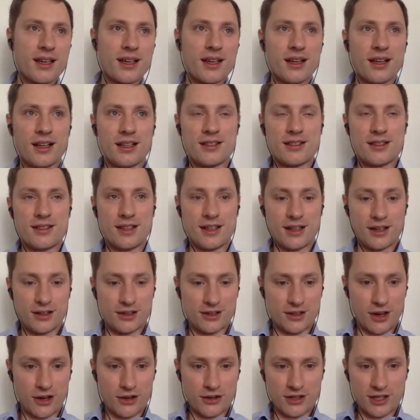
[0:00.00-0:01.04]
it's still un
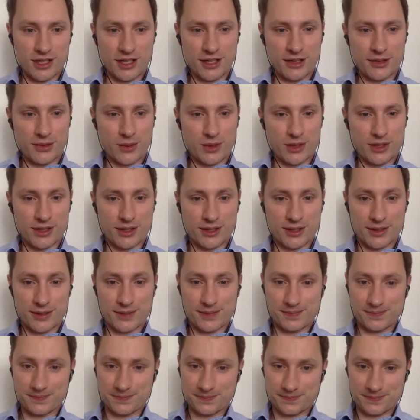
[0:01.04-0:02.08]
unclear what uh,
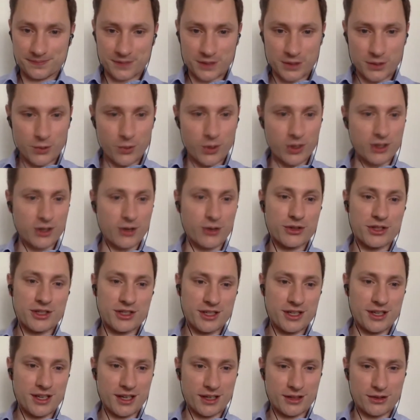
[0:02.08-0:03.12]
what
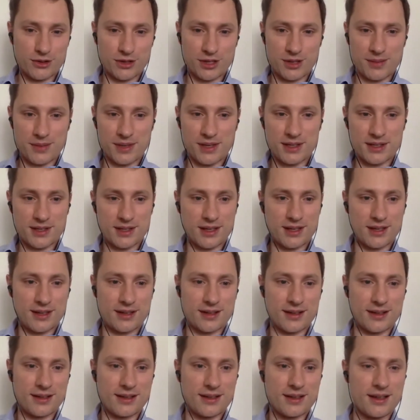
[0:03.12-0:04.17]
auditing actually means, and
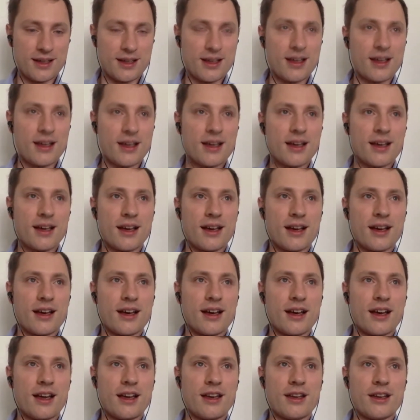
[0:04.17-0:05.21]
mm -hmm.
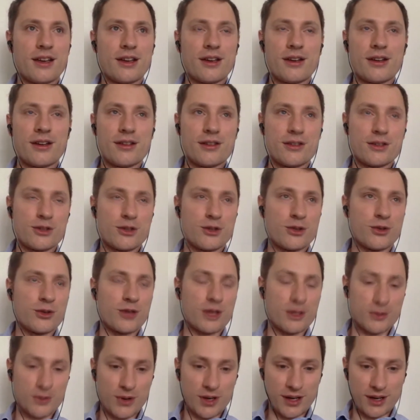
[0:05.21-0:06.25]
and uh, so
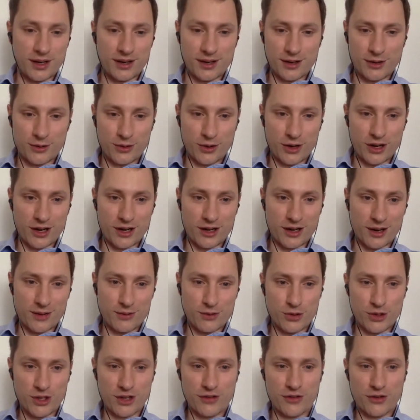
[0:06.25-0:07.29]
that's why we are, I'm
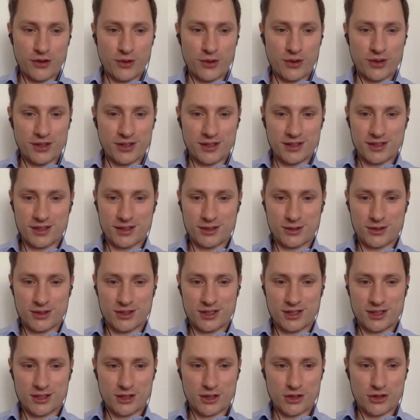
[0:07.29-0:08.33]
looking forward this interesting
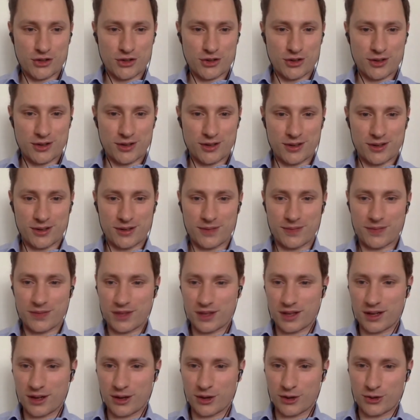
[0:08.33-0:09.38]
discussion on
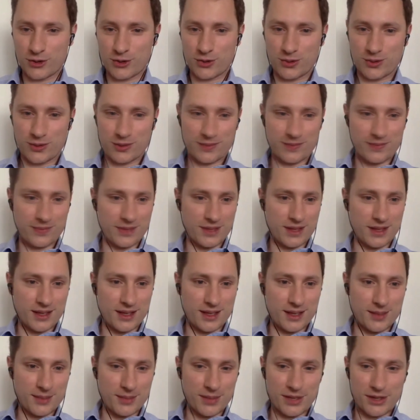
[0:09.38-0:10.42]
how to
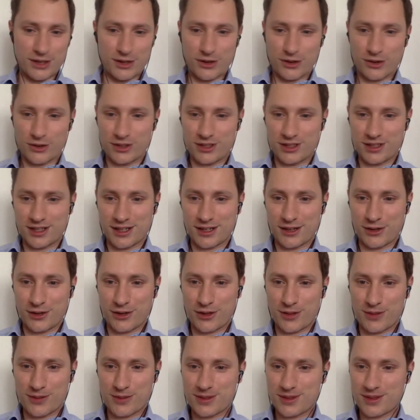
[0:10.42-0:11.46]
better audit
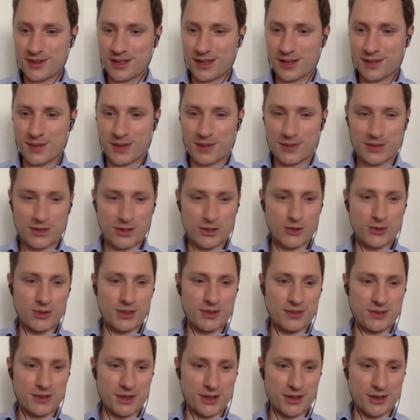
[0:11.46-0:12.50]
algorithms and maybe do it
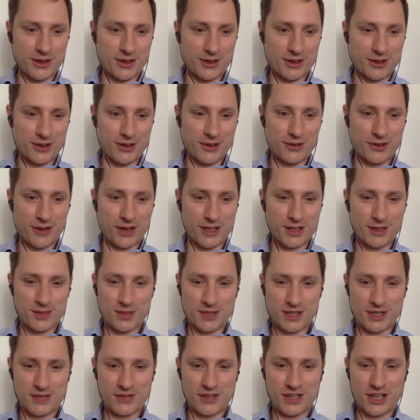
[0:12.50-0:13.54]
with the right
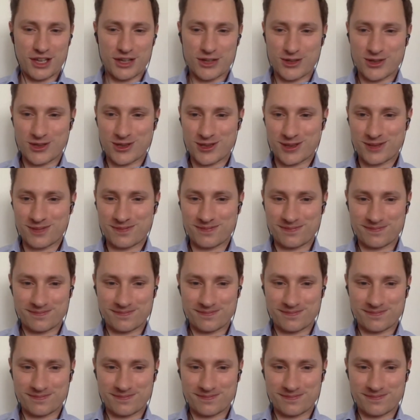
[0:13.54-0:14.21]
specifications.